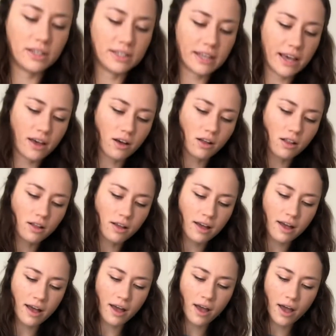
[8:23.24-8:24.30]
sale.
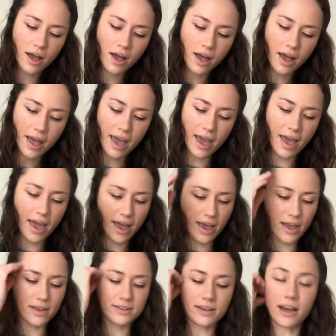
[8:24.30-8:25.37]

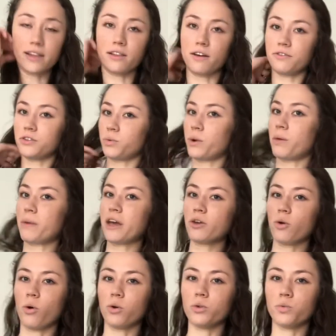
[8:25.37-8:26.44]
And I love to wear my
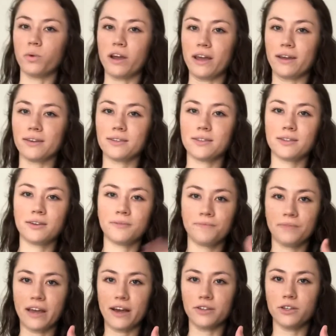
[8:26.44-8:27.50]
gold rings.
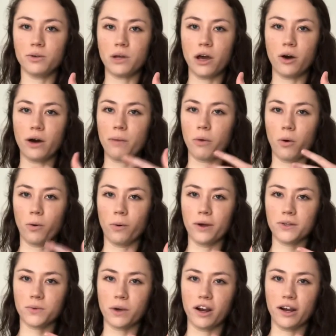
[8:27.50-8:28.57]
As you know, I'm
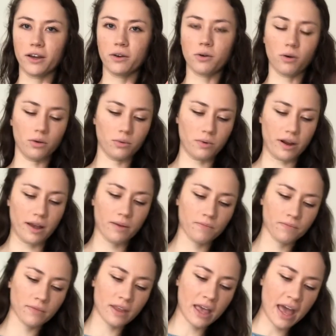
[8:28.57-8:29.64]
always wearing a gold ring.
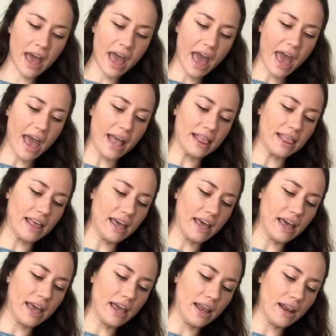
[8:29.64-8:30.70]
And
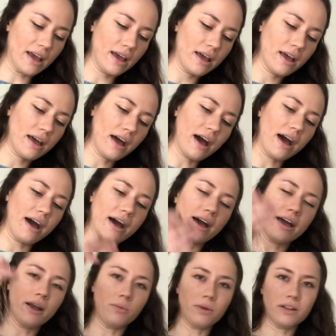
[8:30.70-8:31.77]
then
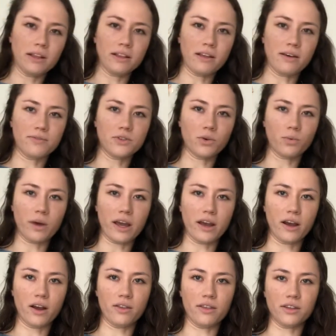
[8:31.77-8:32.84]
I really love to
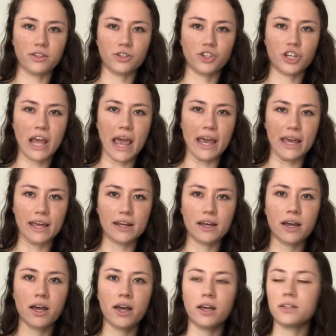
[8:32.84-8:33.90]
wear this chain,
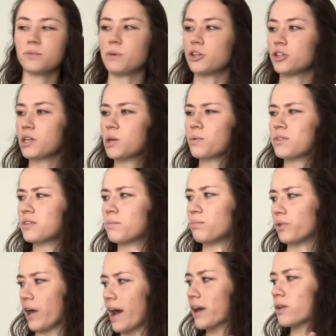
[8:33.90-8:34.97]
especially with the
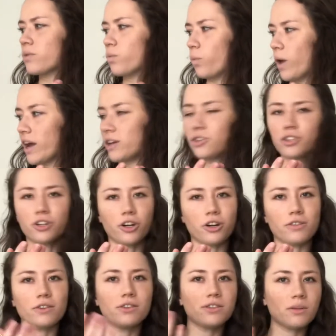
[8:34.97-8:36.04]
black and white shirt.
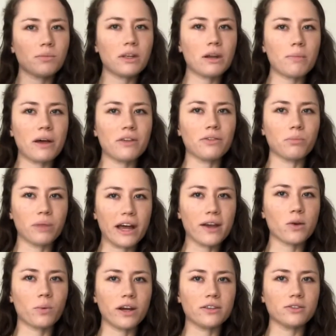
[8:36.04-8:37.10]
There's something about the black and
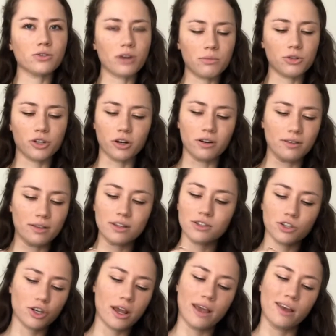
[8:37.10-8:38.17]
white striped shirt and this
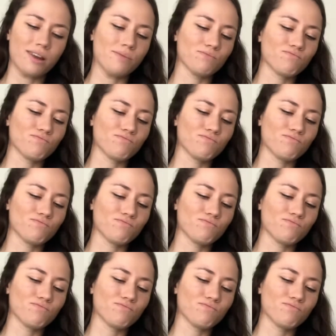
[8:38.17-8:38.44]
chain